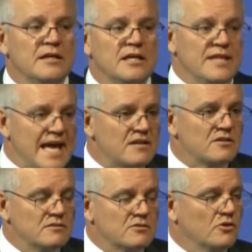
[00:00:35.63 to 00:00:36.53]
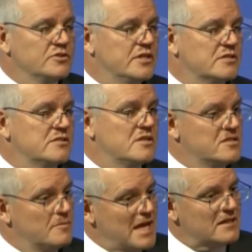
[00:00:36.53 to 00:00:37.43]
In that context,
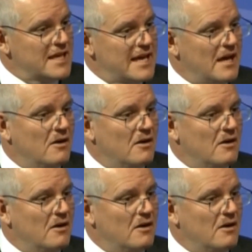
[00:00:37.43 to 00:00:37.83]
it's about the how.